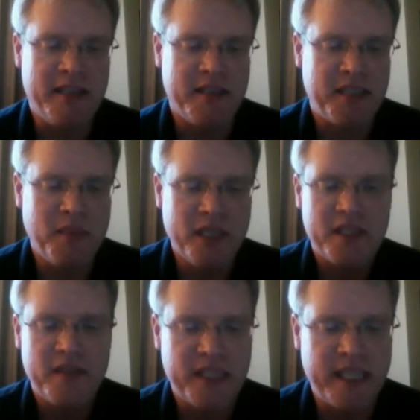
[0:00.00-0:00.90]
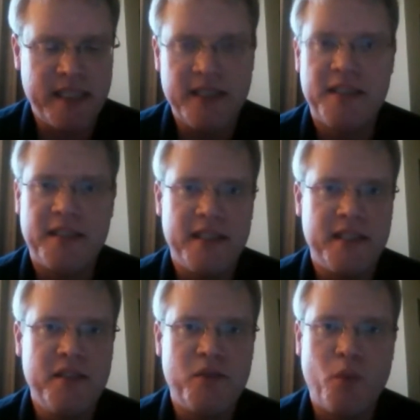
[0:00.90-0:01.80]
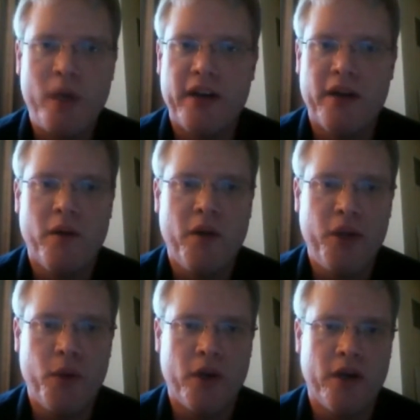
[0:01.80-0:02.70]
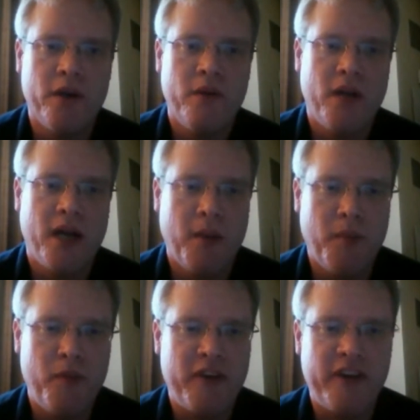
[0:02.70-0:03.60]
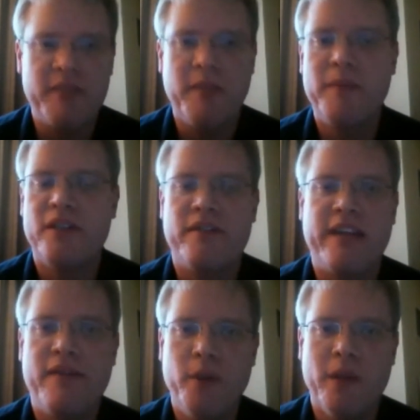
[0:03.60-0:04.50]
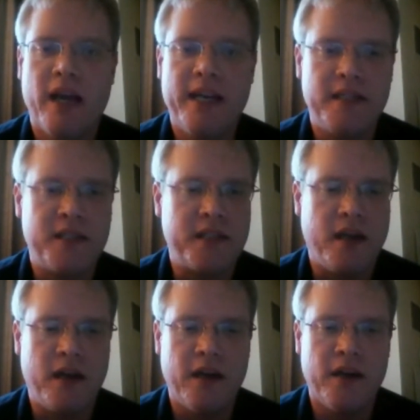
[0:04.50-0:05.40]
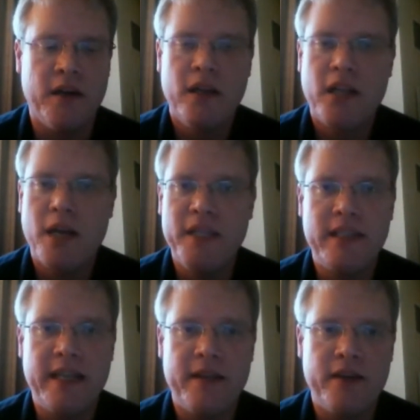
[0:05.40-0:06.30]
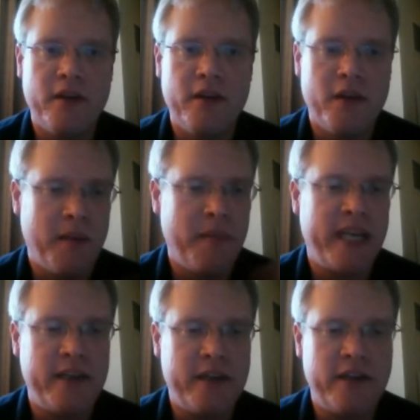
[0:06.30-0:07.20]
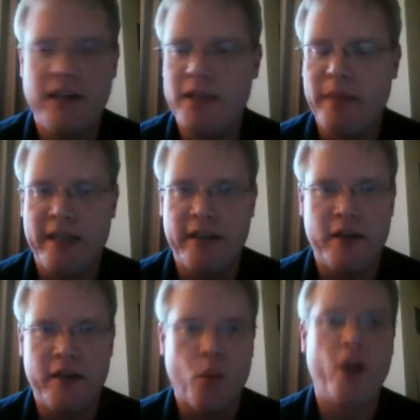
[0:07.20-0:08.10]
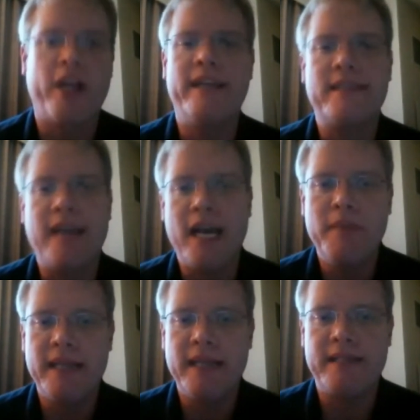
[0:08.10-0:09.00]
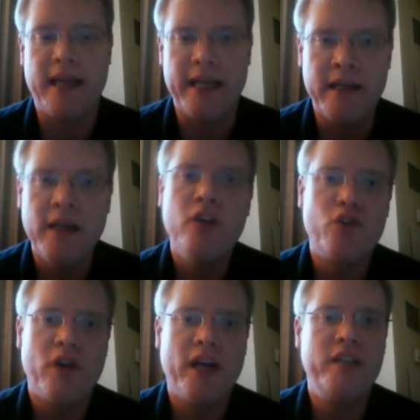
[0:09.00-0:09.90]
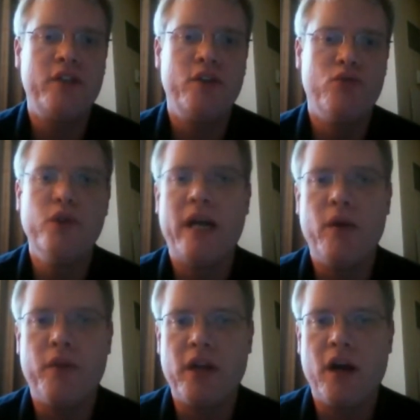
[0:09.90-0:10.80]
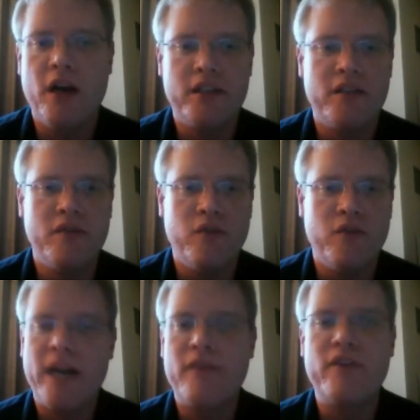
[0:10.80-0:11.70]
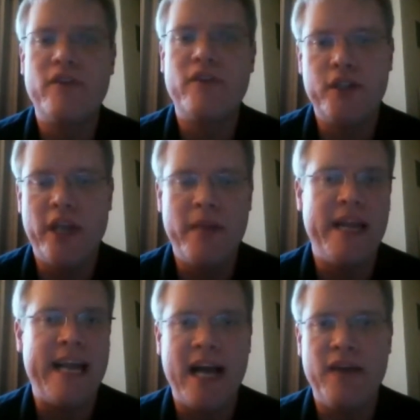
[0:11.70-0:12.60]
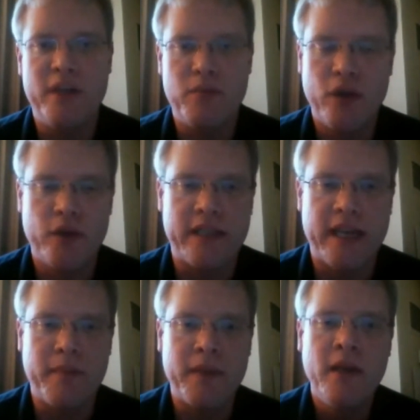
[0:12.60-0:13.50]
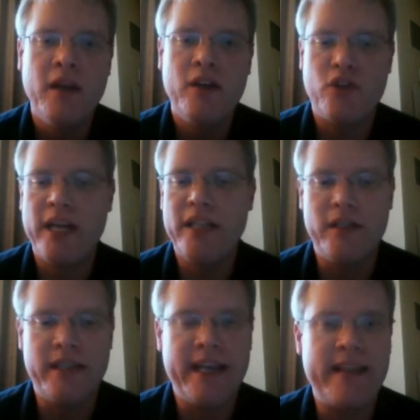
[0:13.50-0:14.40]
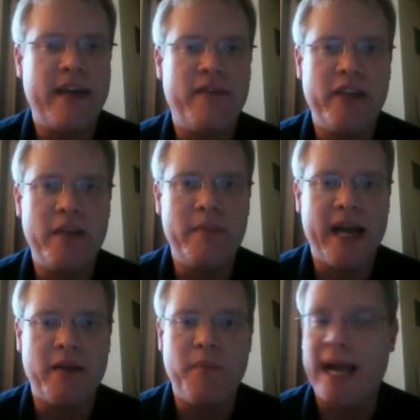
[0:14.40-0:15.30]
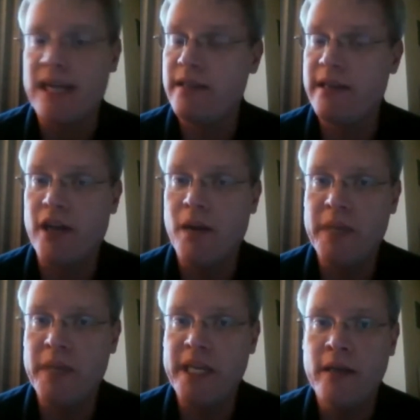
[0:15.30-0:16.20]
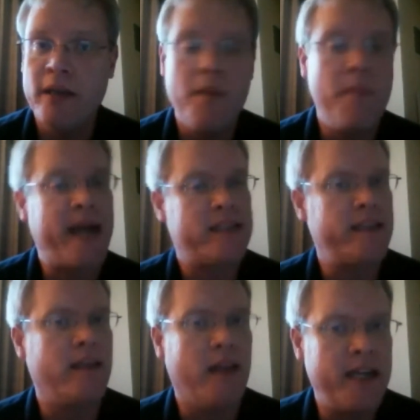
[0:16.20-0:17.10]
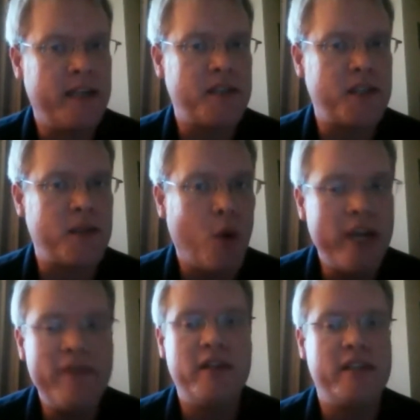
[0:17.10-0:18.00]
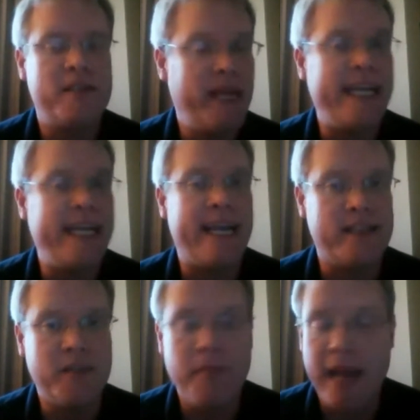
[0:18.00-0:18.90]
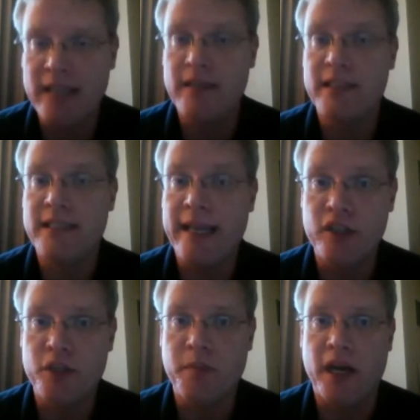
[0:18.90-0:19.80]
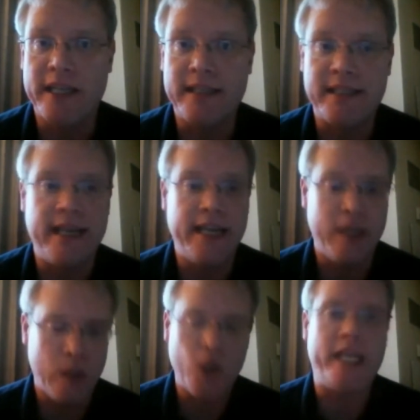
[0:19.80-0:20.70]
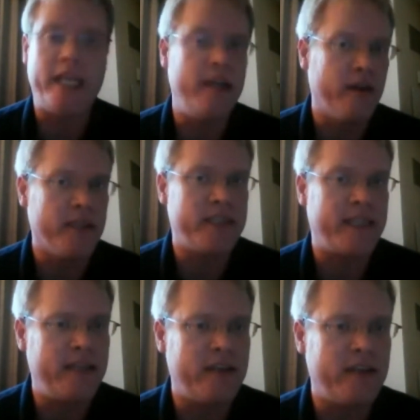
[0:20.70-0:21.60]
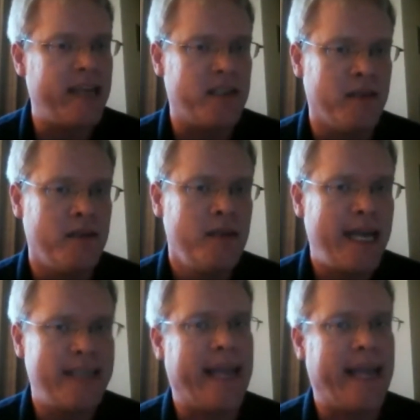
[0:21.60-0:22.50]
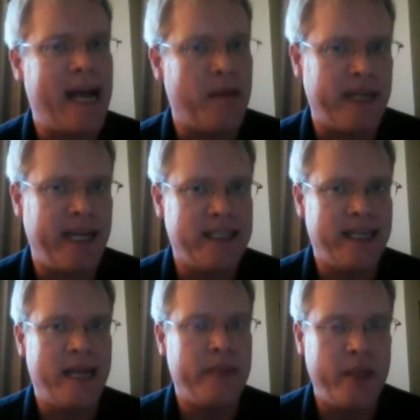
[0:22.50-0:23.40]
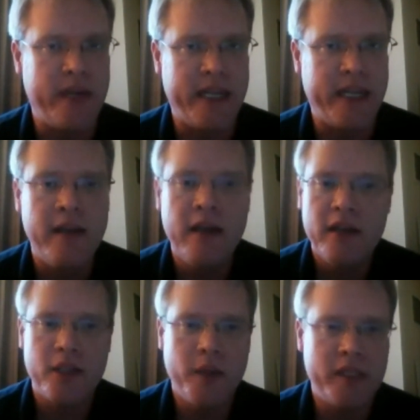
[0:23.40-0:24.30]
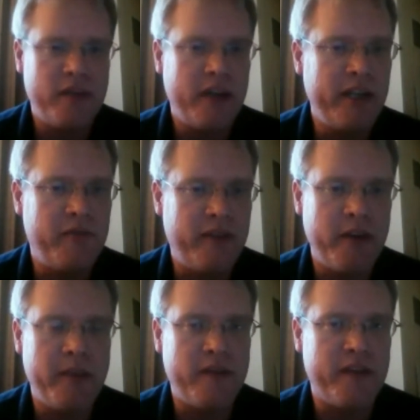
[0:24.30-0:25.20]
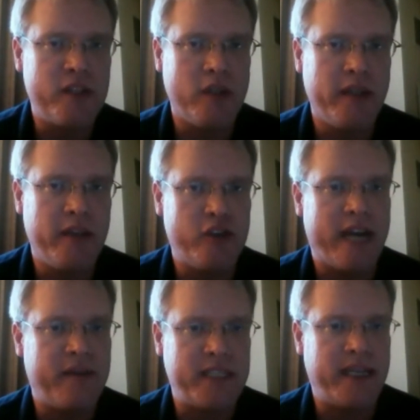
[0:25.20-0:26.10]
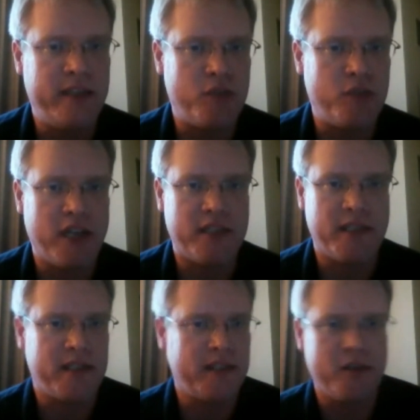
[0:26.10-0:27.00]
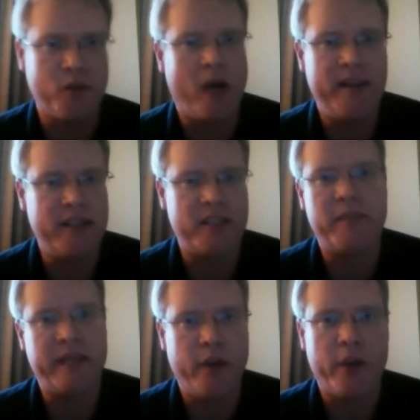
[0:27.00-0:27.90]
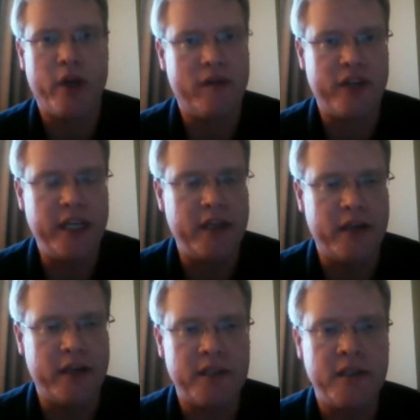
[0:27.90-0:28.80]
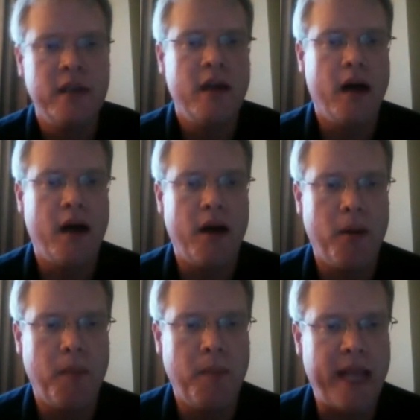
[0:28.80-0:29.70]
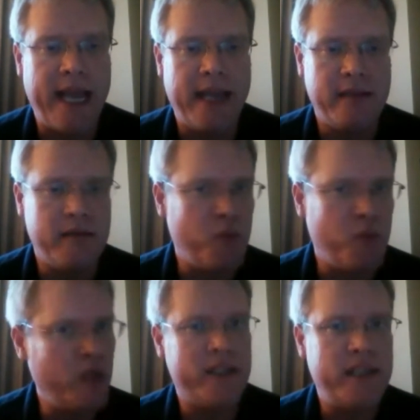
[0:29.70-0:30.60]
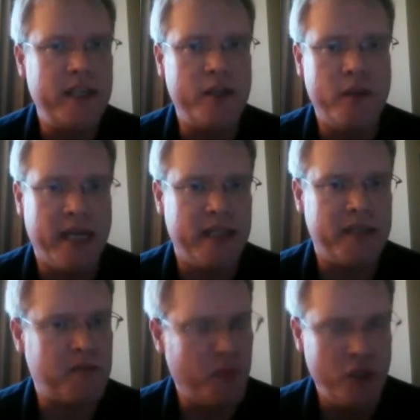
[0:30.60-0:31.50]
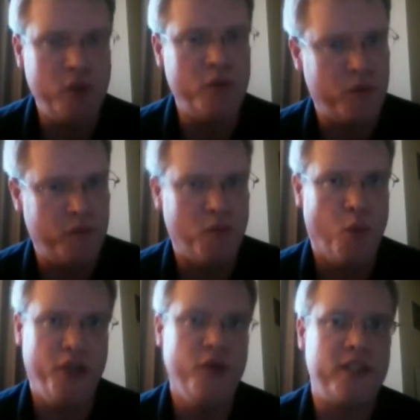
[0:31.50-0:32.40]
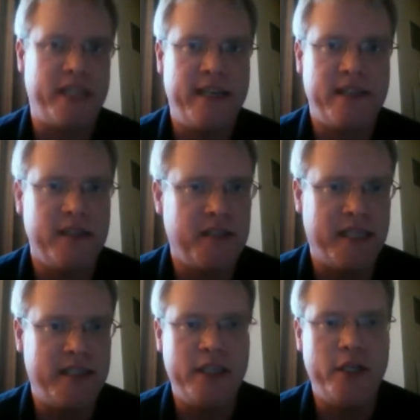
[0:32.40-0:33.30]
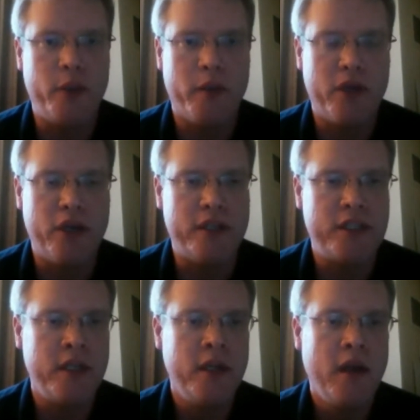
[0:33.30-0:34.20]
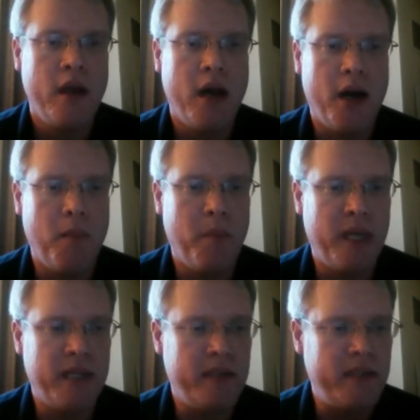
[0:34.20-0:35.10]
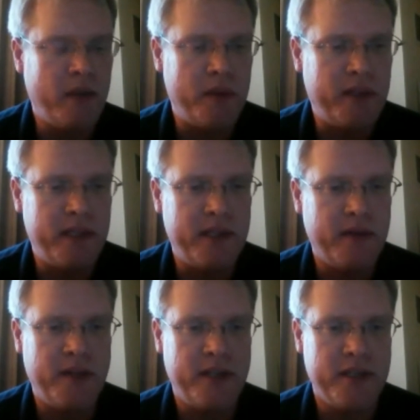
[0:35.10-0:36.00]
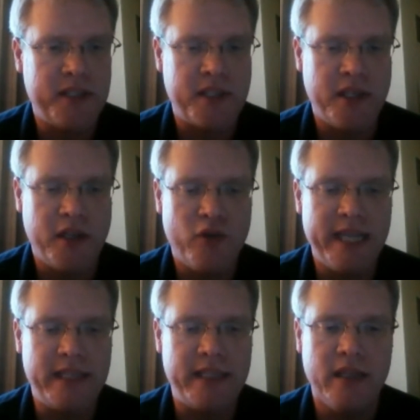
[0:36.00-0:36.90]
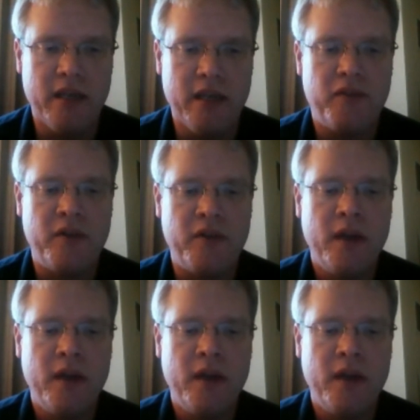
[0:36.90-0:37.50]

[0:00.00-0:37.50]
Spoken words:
the simplest of senses, this is where your various members of the AVnu Alliance are coming together, competitor and competitor, working side by side, trying to root out the cause of whatever issue they may have in a prototype, trying to take that feedback back to their company, back to the Alliance, or even in many cases back to the standards body, saying, look here, the standard has a gap, it has an ambiguity. So it's very, very beneficial in the draft standards process. This is why this has been going on for years, and will continue as new use cases continue to emerge. But there's a great deal of